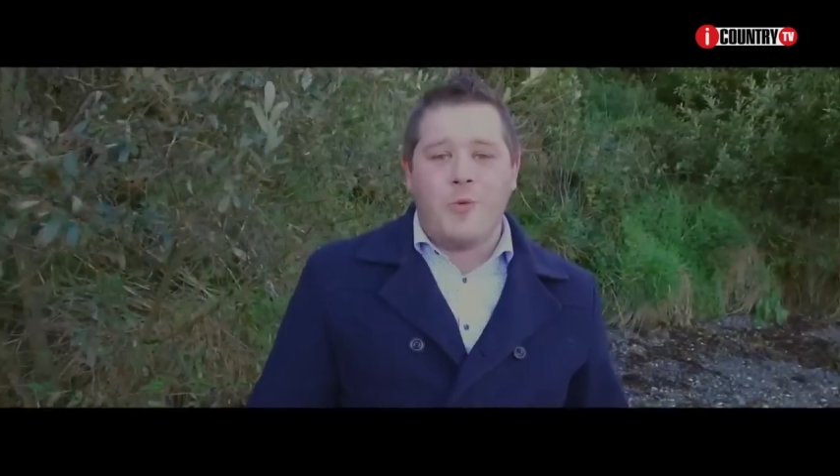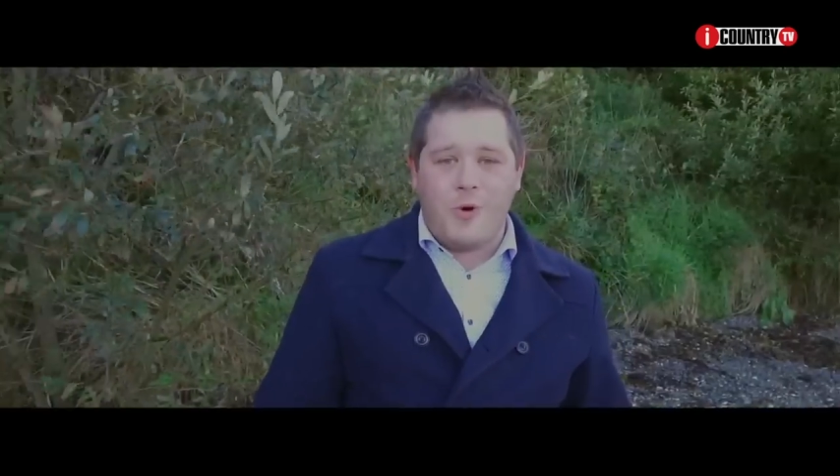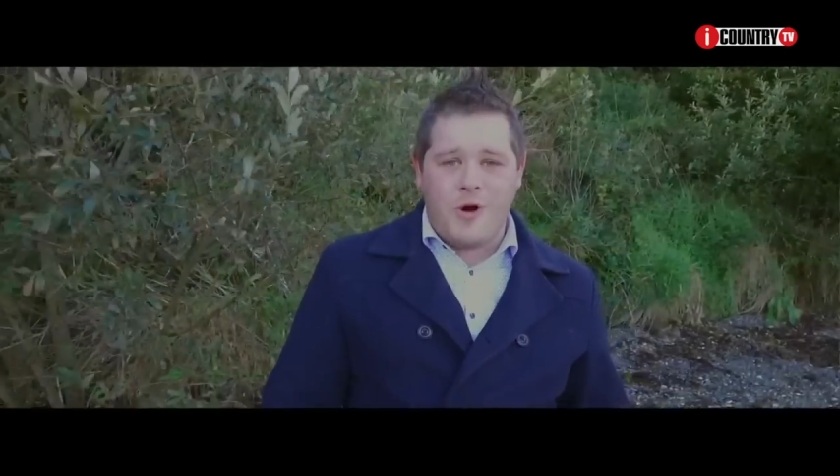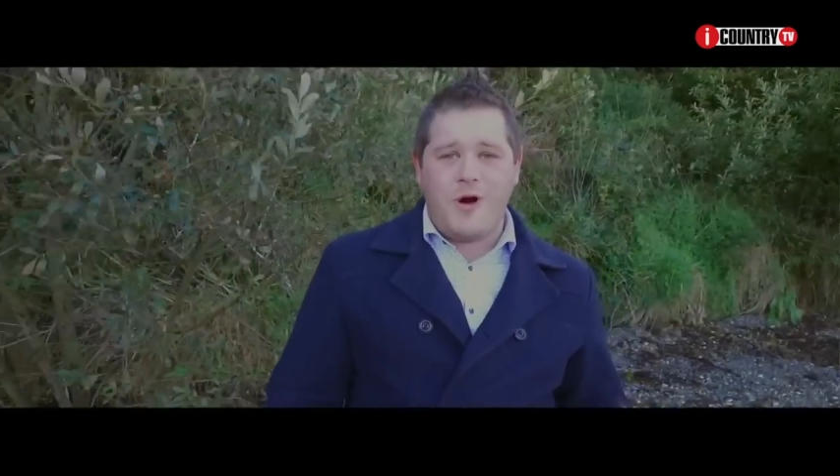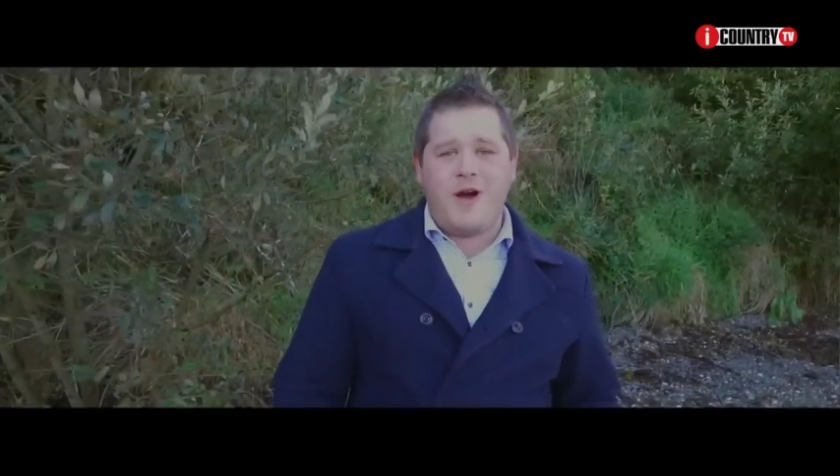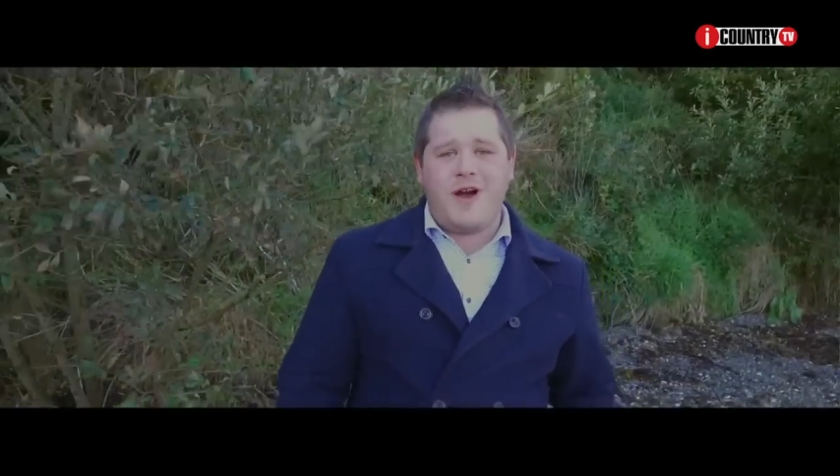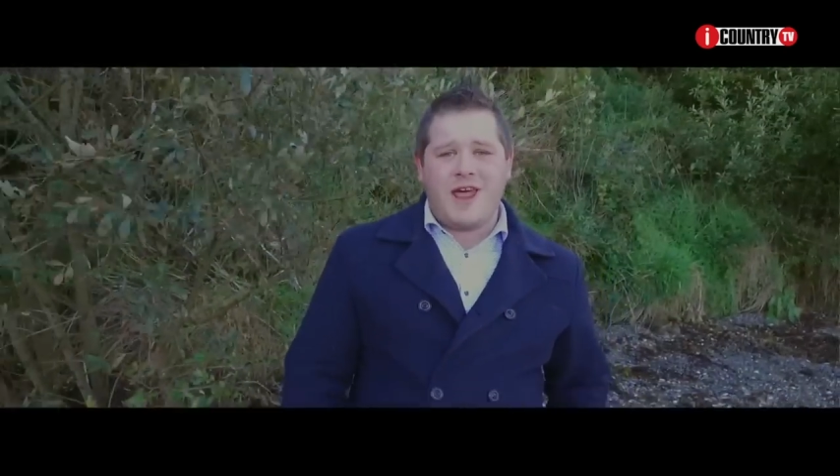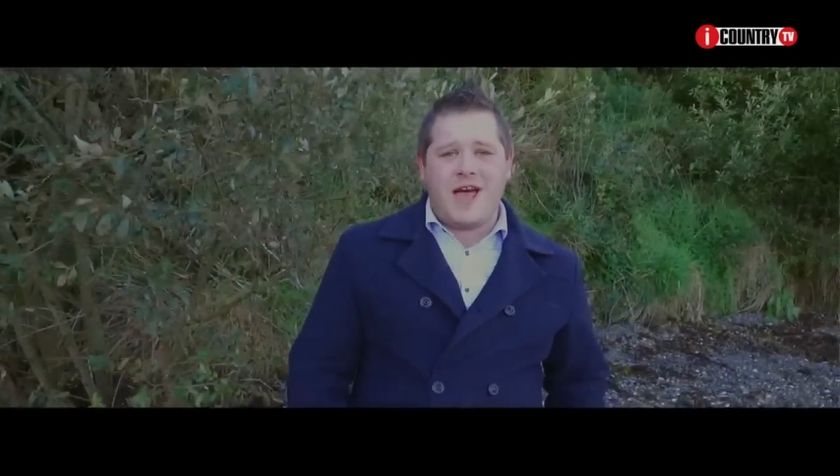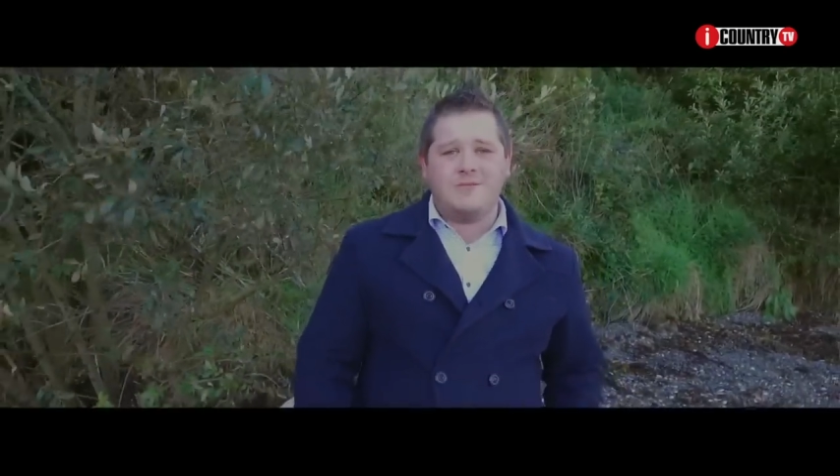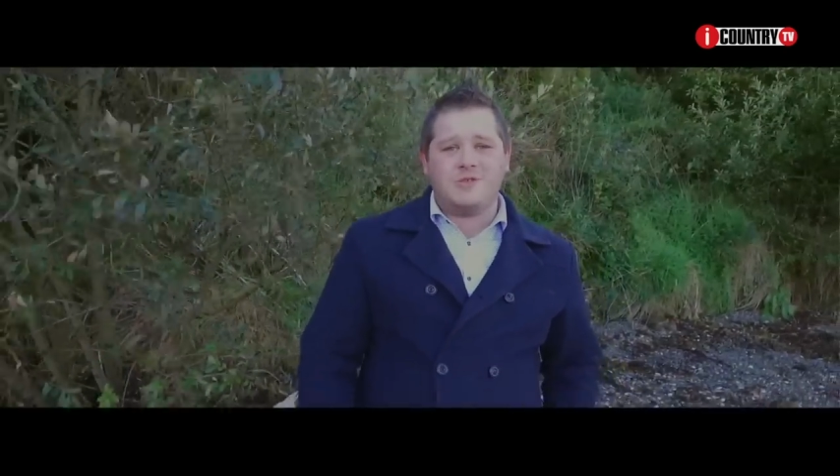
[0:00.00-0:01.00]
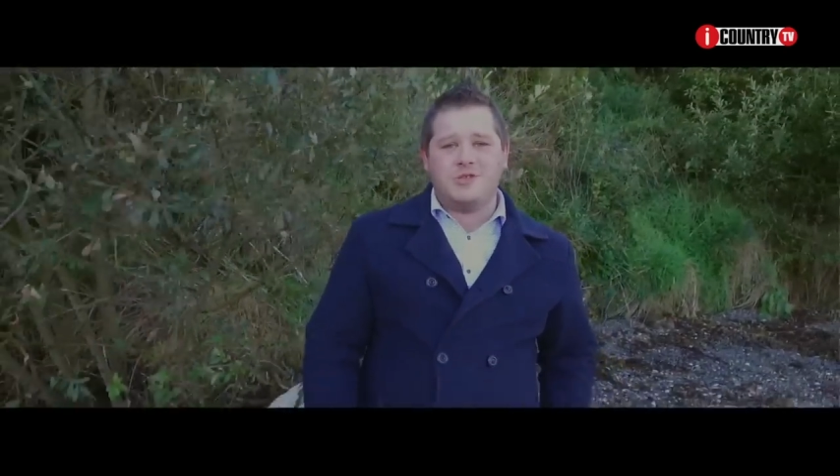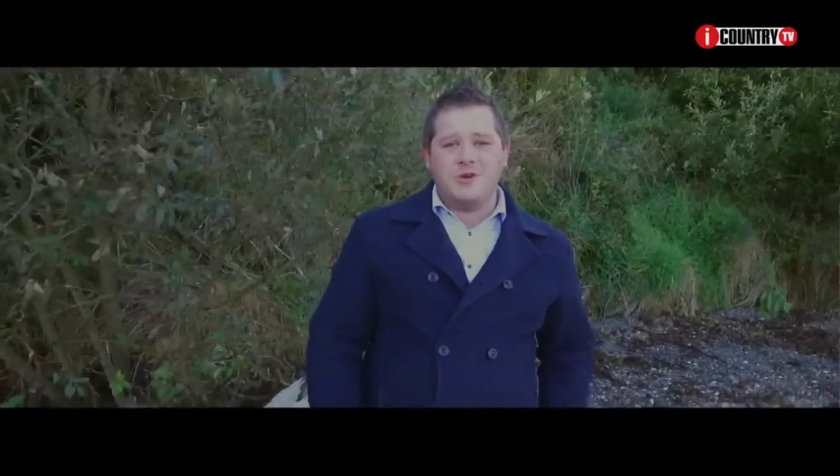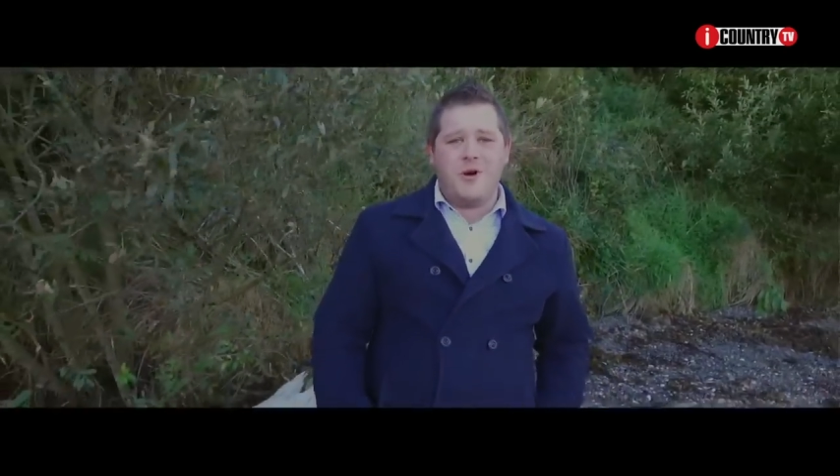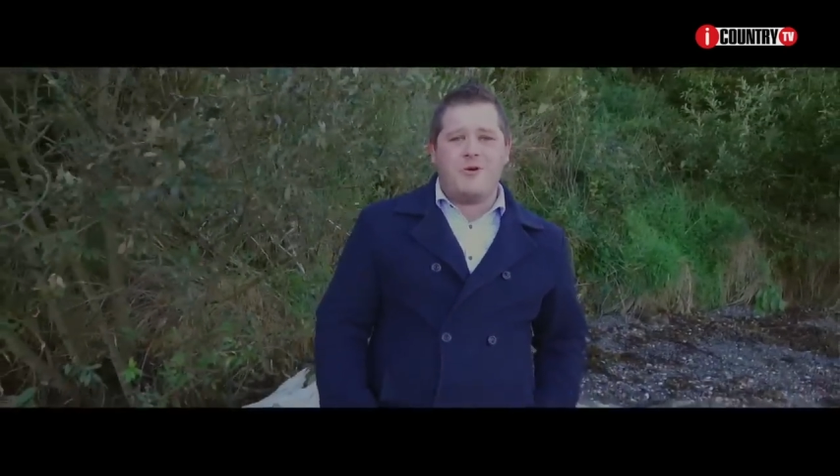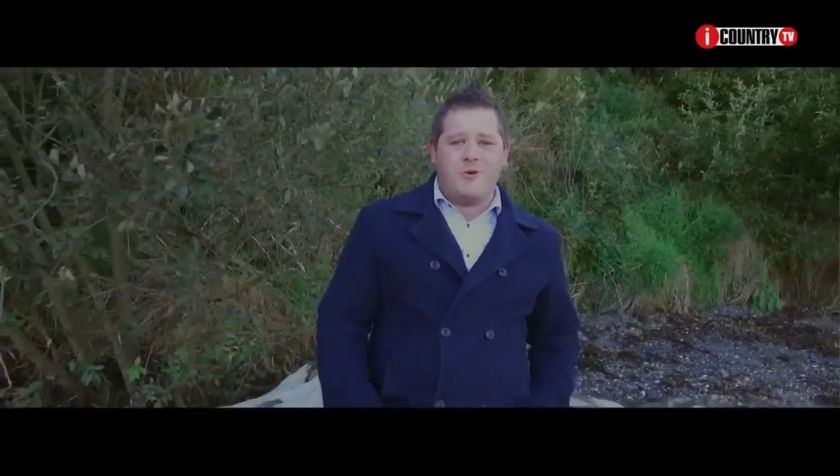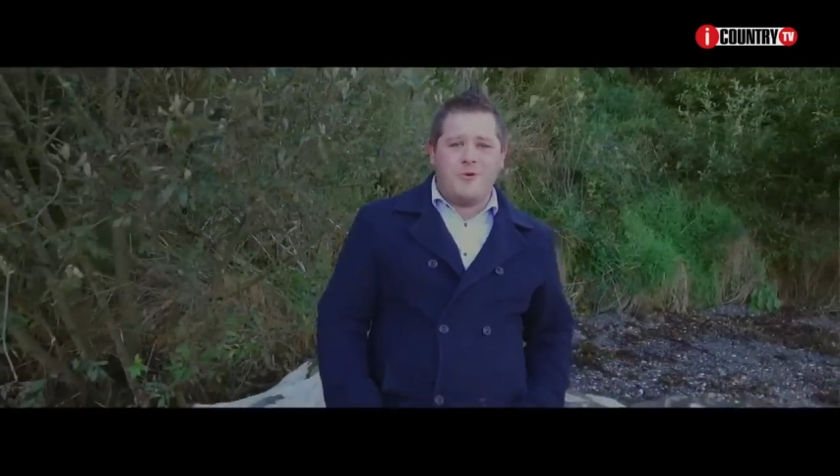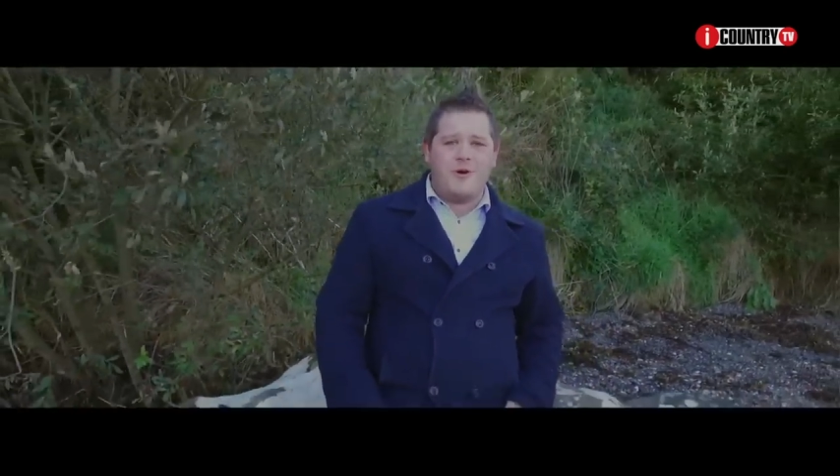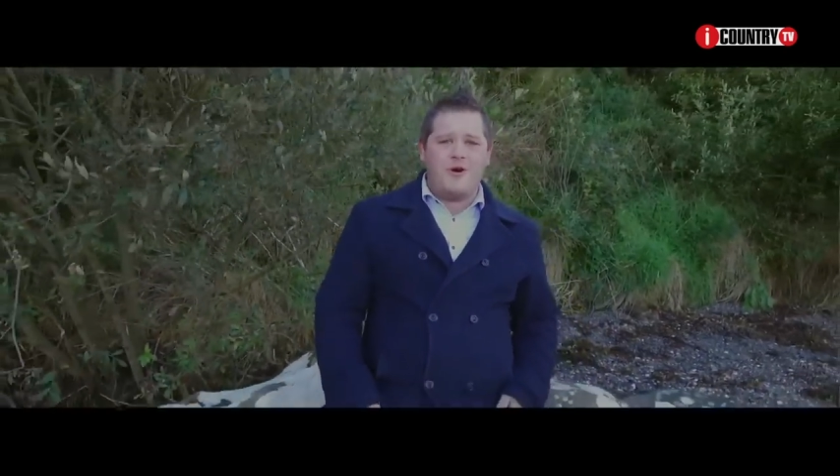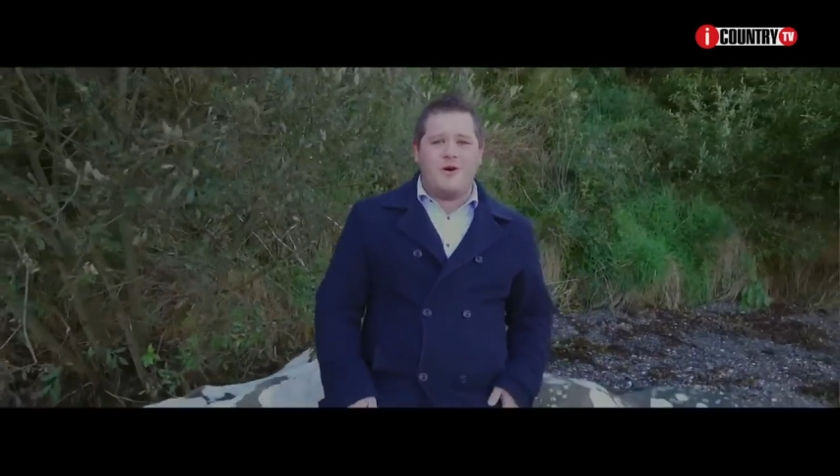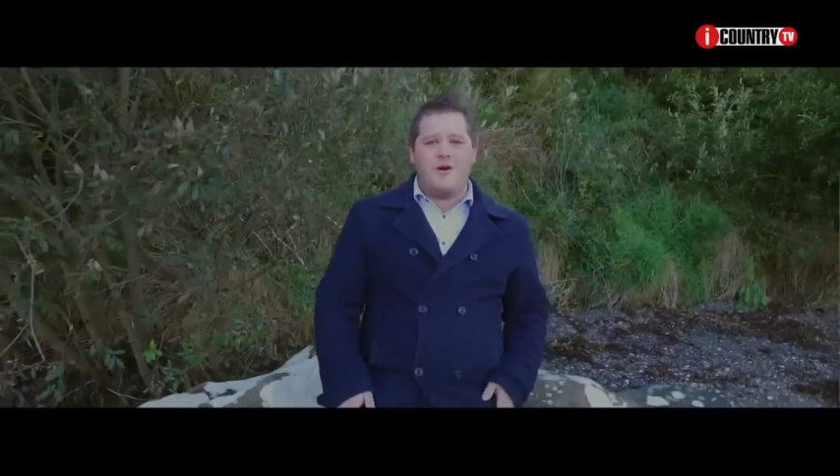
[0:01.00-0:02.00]
what I'm sure
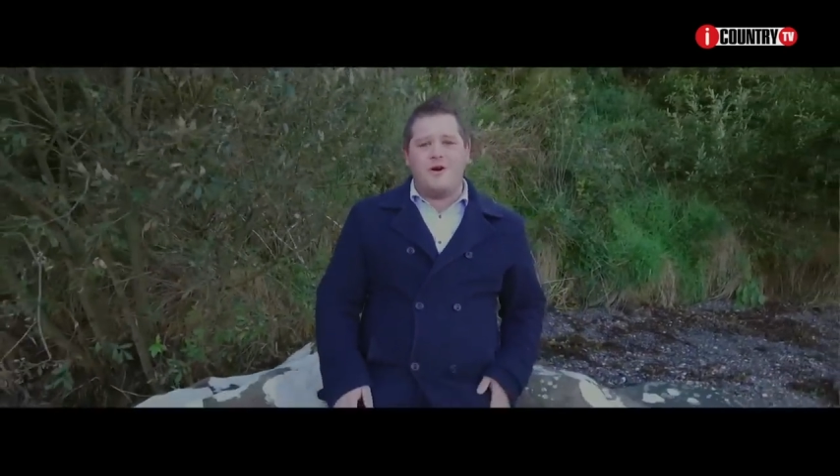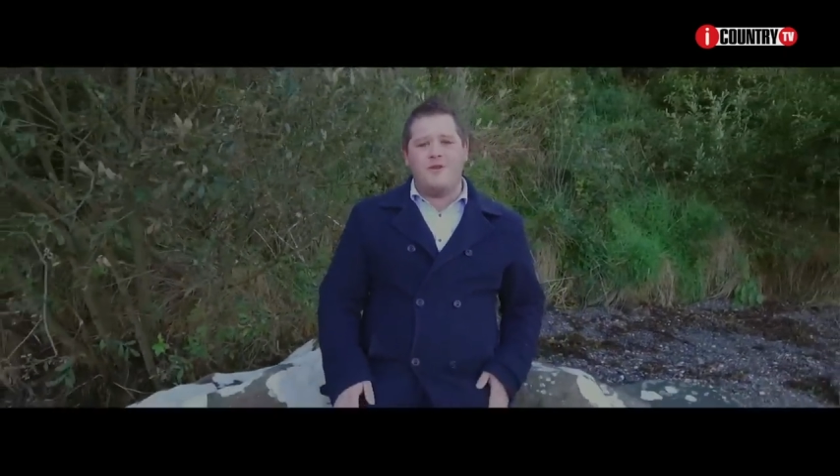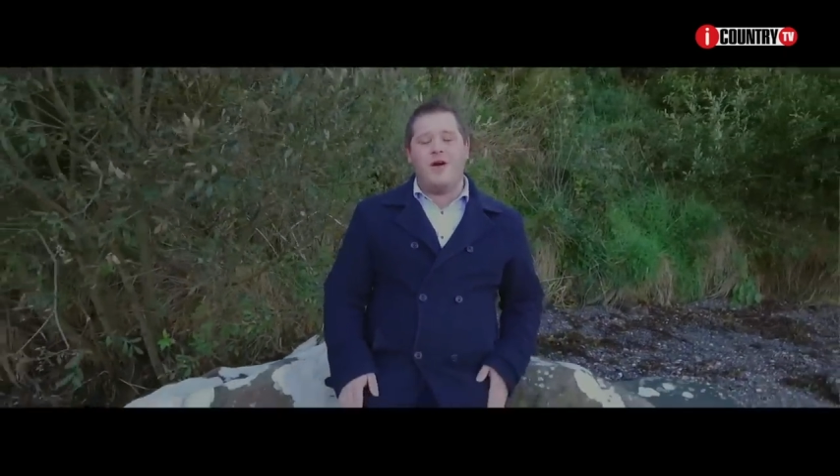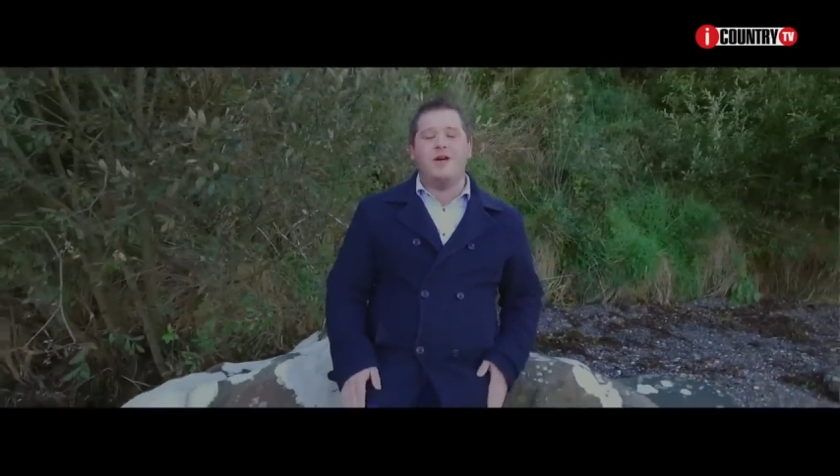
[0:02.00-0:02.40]
of,